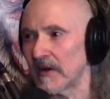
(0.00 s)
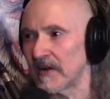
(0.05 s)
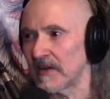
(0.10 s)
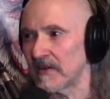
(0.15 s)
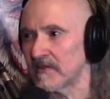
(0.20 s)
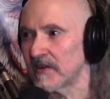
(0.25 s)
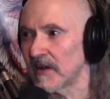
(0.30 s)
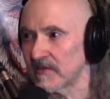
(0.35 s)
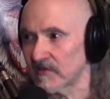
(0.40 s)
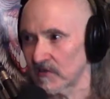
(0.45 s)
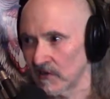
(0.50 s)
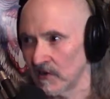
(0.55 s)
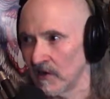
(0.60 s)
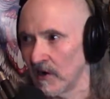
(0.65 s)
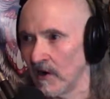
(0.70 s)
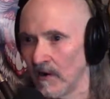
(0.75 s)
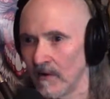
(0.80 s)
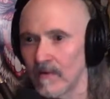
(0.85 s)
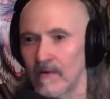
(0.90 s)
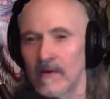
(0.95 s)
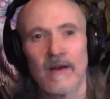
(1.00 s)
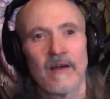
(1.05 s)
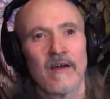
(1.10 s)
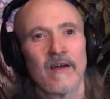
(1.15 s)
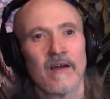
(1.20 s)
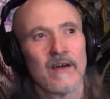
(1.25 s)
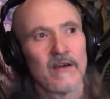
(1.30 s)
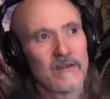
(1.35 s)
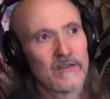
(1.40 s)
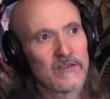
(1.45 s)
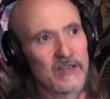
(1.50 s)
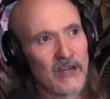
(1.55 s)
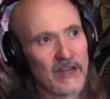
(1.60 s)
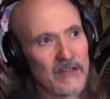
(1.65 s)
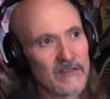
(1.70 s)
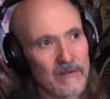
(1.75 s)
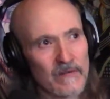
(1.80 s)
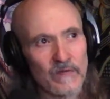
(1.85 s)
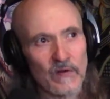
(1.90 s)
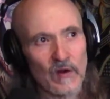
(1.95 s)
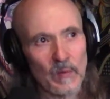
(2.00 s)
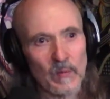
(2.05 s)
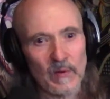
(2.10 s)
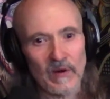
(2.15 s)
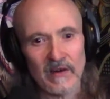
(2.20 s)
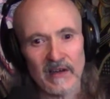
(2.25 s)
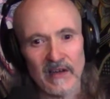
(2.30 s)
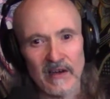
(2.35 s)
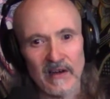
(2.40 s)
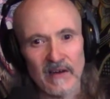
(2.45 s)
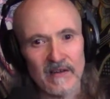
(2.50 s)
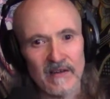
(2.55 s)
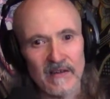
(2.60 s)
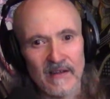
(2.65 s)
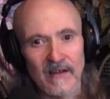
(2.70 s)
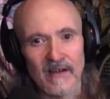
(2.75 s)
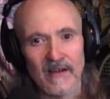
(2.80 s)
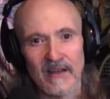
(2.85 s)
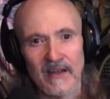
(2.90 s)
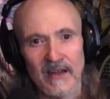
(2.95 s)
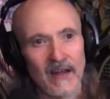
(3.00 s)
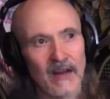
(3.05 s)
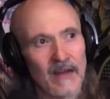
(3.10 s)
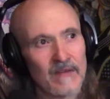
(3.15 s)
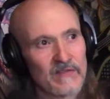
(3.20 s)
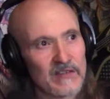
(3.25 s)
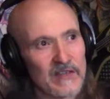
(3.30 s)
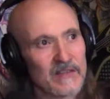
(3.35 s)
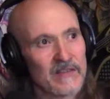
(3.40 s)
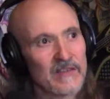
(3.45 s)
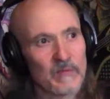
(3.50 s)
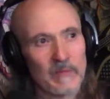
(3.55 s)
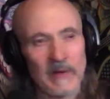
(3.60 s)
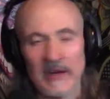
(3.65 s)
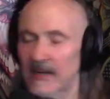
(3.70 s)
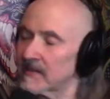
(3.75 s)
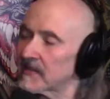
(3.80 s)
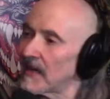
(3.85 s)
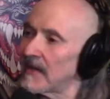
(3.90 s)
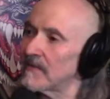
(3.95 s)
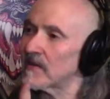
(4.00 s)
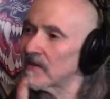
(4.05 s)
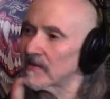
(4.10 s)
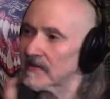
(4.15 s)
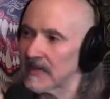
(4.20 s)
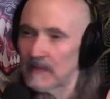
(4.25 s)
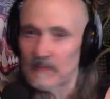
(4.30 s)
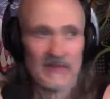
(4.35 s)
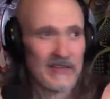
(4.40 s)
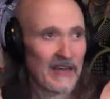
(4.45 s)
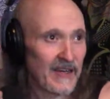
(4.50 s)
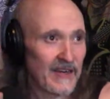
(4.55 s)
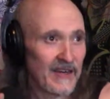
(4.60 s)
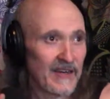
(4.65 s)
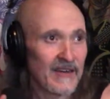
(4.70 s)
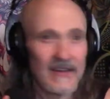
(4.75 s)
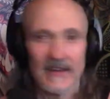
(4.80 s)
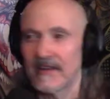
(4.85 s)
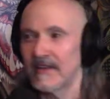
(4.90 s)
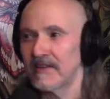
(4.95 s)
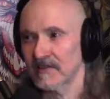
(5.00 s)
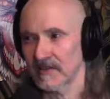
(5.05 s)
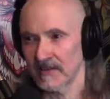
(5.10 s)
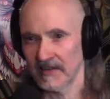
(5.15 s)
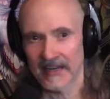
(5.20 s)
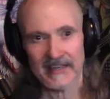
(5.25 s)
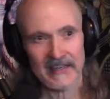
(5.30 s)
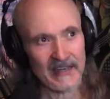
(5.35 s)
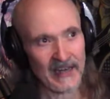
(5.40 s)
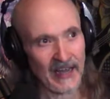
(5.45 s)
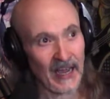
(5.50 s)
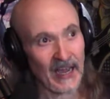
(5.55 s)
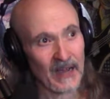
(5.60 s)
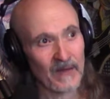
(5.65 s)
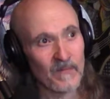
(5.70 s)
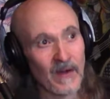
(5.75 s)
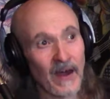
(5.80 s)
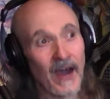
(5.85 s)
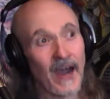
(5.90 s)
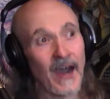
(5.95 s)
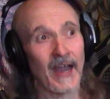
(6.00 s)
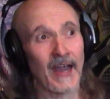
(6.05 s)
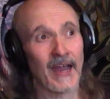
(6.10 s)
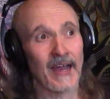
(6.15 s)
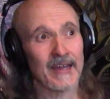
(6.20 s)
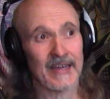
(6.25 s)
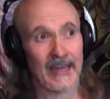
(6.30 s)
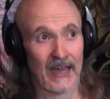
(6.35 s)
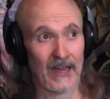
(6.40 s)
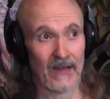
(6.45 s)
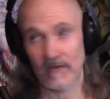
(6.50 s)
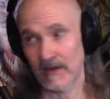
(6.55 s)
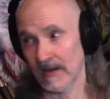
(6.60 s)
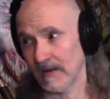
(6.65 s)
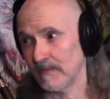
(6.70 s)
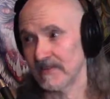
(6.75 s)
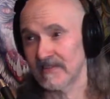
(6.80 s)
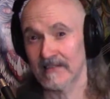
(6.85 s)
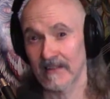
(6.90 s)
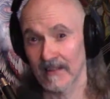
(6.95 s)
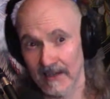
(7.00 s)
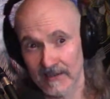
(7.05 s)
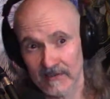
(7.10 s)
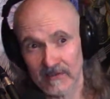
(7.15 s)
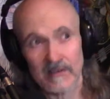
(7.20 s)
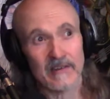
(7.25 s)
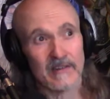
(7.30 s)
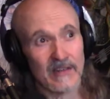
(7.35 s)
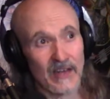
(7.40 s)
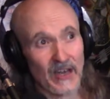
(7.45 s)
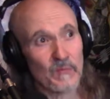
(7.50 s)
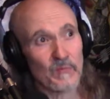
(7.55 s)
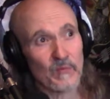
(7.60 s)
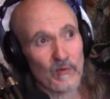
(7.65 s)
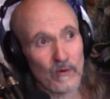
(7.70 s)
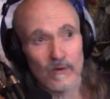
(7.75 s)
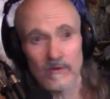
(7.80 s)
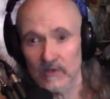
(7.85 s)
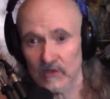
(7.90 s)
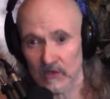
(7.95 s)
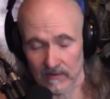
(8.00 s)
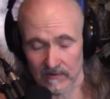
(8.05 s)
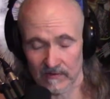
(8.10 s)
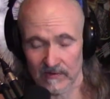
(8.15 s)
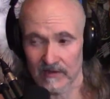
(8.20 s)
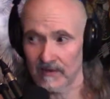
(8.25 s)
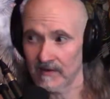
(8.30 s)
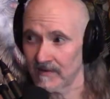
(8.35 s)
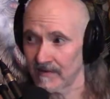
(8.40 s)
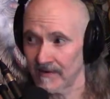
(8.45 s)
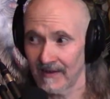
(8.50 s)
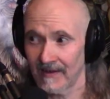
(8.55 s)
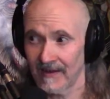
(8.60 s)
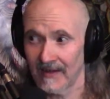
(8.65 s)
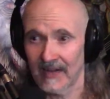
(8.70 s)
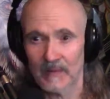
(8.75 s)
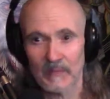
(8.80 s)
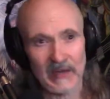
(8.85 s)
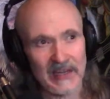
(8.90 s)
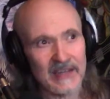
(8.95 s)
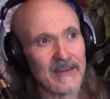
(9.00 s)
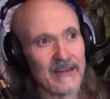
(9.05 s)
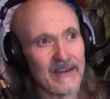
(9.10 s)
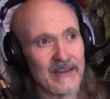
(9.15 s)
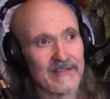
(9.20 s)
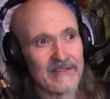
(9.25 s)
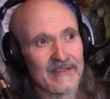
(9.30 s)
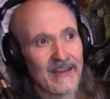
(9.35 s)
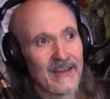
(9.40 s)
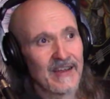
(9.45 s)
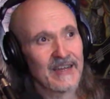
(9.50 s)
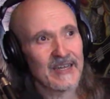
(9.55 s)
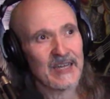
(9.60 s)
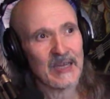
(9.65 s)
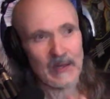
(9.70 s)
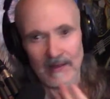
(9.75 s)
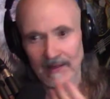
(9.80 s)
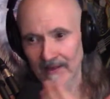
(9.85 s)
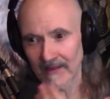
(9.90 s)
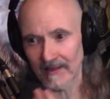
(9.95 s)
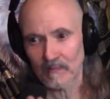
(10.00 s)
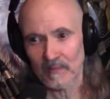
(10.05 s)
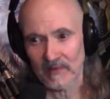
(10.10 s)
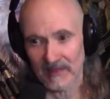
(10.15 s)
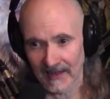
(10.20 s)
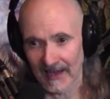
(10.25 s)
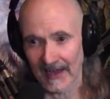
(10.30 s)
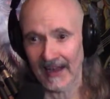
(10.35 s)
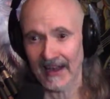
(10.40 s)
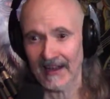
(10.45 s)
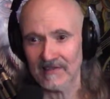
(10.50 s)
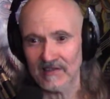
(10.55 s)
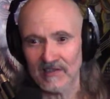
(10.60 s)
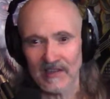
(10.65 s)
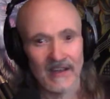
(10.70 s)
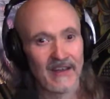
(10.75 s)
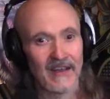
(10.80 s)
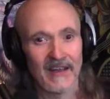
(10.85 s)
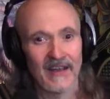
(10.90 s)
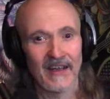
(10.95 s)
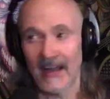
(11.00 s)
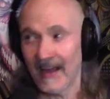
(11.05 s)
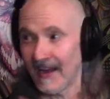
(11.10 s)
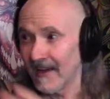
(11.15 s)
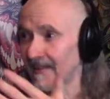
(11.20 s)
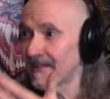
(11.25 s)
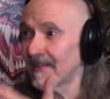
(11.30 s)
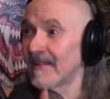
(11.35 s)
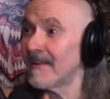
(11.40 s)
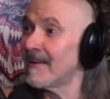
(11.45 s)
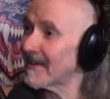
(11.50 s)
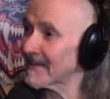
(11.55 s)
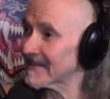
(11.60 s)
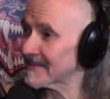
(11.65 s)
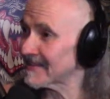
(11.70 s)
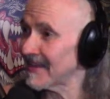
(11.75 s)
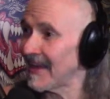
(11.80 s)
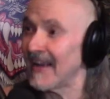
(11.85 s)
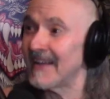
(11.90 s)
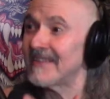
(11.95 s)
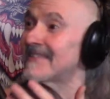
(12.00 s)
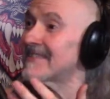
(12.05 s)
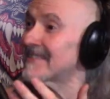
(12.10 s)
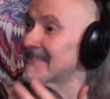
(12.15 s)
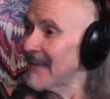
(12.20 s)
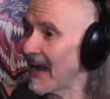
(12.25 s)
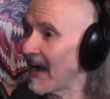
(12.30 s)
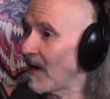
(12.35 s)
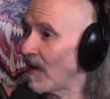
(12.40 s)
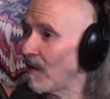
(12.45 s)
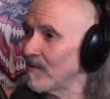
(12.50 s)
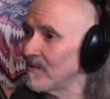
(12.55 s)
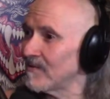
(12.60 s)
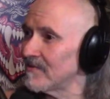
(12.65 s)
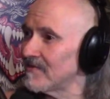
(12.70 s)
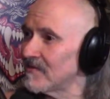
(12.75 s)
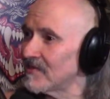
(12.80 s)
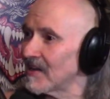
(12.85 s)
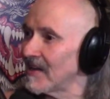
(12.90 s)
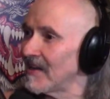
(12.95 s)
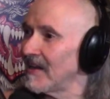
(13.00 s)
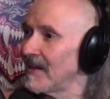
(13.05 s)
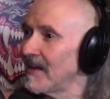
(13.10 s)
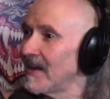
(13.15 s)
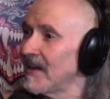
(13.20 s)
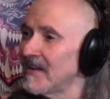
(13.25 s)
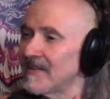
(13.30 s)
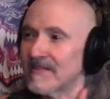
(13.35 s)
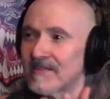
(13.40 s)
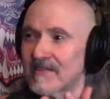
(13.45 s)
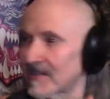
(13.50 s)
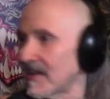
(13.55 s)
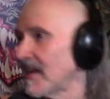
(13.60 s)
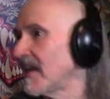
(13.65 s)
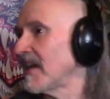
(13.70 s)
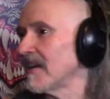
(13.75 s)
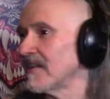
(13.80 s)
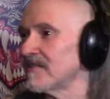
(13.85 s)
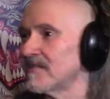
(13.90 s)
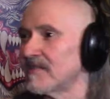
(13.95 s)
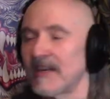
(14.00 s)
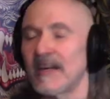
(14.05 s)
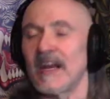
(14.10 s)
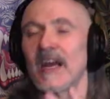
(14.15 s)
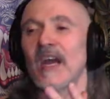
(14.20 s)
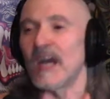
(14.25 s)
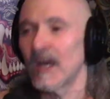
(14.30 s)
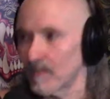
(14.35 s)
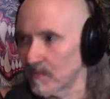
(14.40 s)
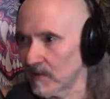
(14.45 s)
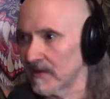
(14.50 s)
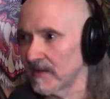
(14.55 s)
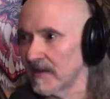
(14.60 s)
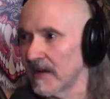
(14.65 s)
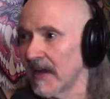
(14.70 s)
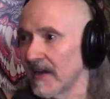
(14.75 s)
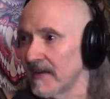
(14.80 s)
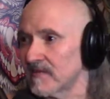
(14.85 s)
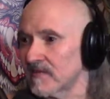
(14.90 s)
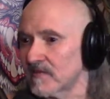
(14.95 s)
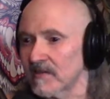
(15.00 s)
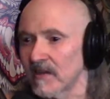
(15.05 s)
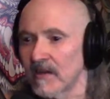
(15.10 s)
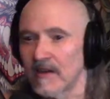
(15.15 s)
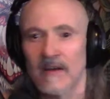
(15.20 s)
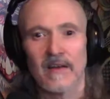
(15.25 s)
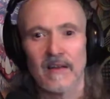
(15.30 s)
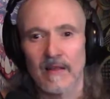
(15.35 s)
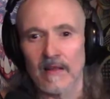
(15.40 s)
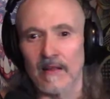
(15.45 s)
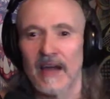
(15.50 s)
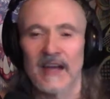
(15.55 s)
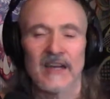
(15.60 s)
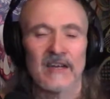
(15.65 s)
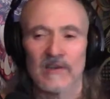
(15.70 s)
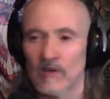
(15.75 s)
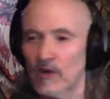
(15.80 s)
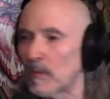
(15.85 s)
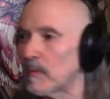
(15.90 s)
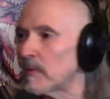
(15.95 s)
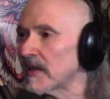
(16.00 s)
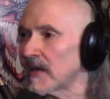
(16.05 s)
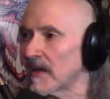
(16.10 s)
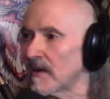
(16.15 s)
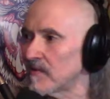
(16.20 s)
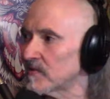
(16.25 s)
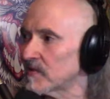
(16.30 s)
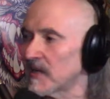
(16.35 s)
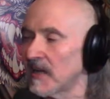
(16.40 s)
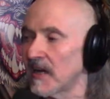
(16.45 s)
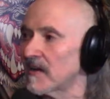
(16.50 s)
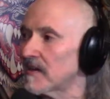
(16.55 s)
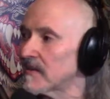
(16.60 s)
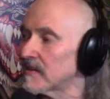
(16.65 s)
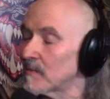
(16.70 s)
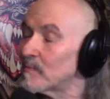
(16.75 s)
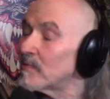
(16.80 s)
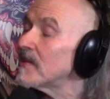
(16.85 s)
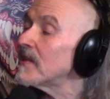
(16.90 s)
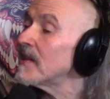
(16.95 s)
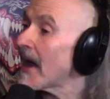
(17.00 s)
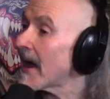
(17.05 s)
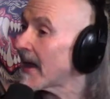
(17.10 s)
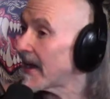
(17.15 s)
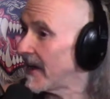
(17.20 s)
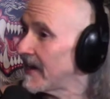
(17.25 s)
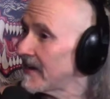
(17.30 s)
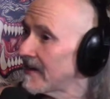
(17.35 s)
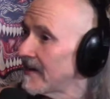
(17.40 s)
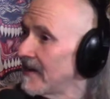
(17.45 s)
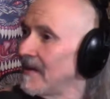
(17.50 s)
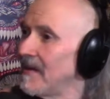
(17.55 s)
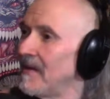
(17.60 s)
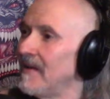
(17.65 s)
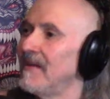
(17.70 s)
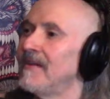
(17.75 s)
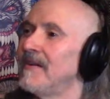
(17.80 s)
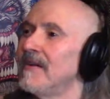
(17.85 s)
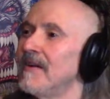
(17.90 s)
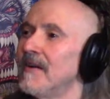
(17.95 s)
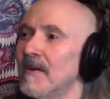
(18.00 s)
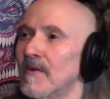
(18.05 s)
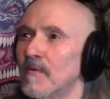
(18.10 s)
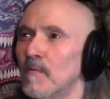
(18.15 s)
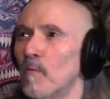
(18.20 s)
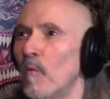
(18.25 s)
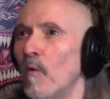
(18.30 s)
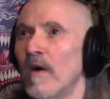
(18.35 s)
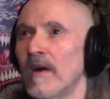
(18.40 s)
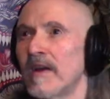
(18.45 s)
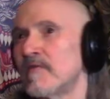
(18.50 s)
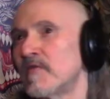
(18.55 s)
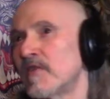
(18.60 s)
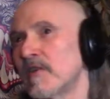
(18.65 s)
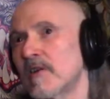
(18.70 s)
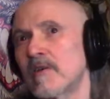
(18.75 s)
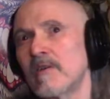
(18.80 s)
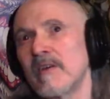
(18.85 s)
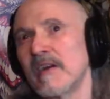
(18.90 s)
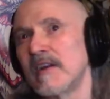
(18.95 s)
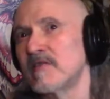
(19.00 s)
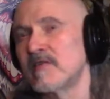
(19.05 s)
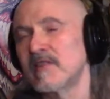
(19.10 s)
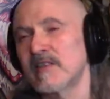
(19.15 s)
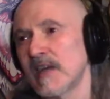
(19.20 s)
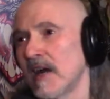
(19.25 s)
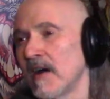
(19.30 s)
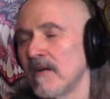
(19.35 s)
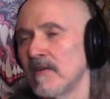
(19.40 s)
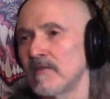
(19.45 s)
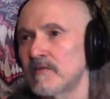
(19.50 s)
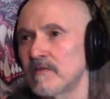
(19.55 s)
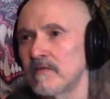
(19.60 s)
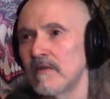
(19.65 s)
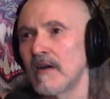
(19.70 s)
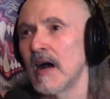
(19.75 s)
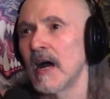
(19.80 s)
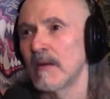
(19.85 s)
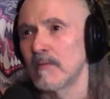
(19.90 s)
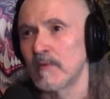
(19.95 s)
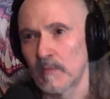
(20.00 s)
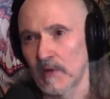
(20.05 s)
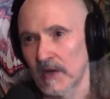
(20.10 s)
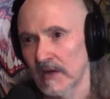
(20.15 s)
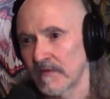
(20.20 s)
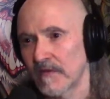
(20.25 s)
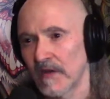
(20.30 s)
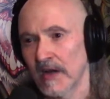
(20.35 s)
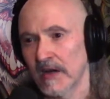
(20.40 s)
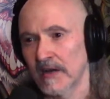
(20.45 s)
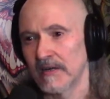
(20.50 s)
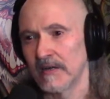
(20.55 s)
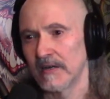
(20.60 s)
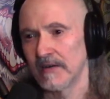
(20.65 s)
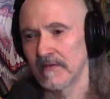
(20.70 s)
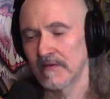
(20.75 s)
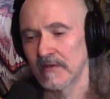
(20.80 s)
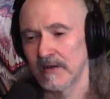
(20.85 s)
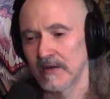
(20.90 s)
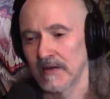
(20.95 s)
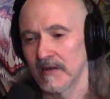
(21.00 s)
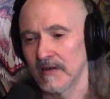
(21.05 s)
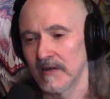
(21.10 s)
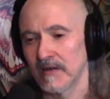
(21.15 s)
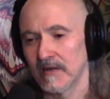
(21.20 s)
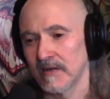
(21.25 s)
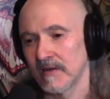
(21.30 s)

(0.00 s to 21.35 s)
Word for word: who doesn't know, Jason Froberg here. And I've said this many times, I'll keep saying it. His nickname I gave him is Les Claypool Junior because he plays and looks and sounds and sings and emulates like nobody else can on the planet. Thank you. One of the greatest talents who I'm a big fan of uh,